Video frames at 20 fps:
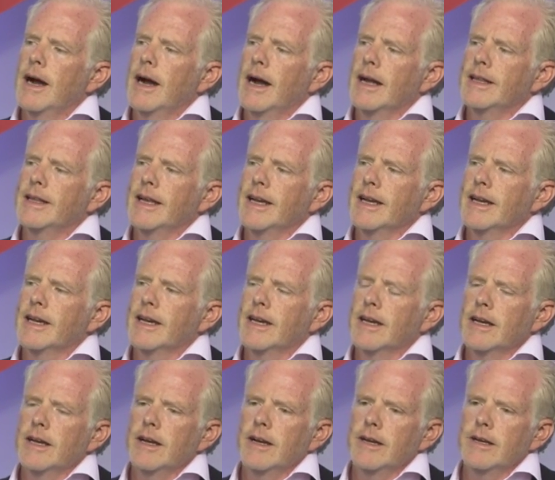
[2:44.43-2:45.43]
I think,
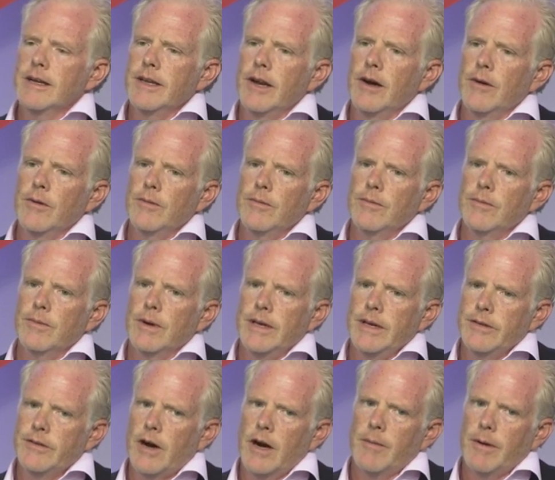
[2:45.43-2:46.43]
when
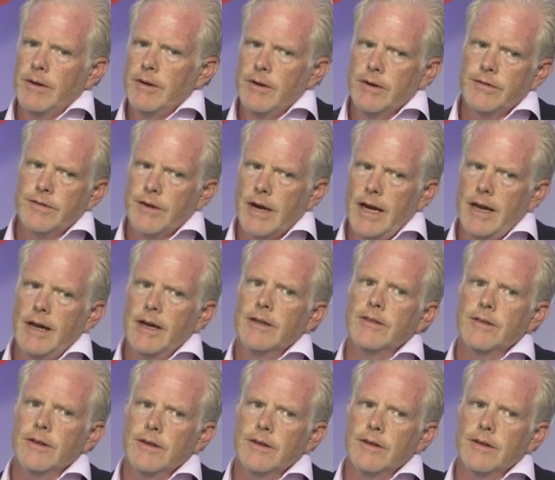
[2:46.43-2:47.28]
you talk about U.S.-China,